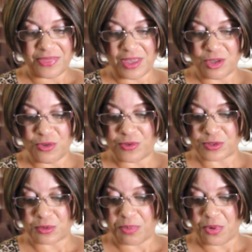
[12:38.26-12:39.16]
Thank you for
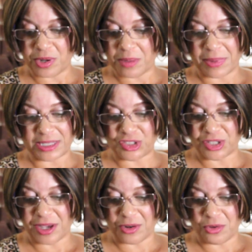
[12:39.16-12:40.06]
supporting my
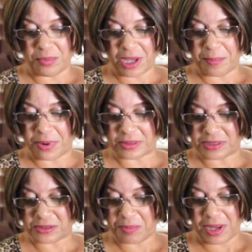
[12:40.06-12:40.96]
channel by
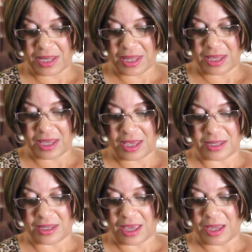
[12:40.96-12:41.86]
participating
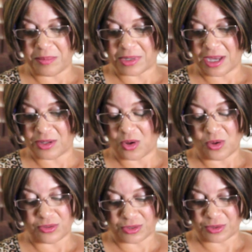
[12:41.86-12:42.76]
in Game Night
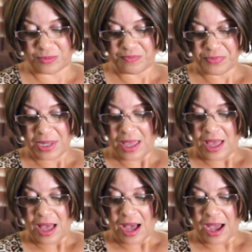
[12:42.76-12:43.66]
also.
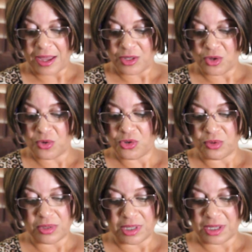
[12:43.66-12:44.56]
I know
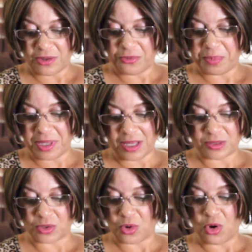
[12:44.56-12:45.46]
you love pink,
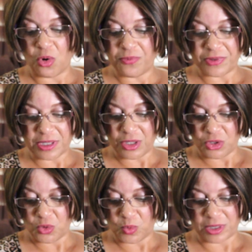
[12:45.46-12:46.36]
so hopefully
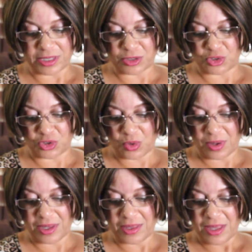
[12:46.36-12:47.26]
you will
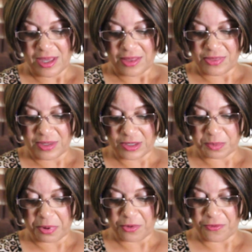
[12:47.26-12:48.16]
enjoy these
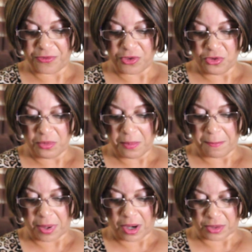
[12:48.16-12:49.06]
perfume
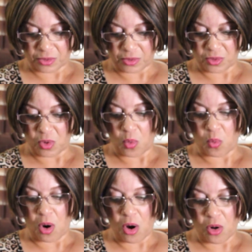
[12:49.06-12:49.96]
bottle
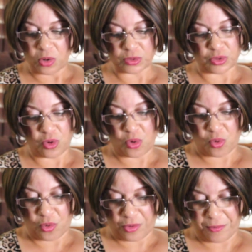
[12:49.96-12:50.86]
wall
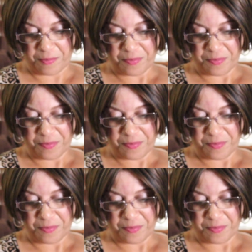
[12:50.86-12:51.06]
decor.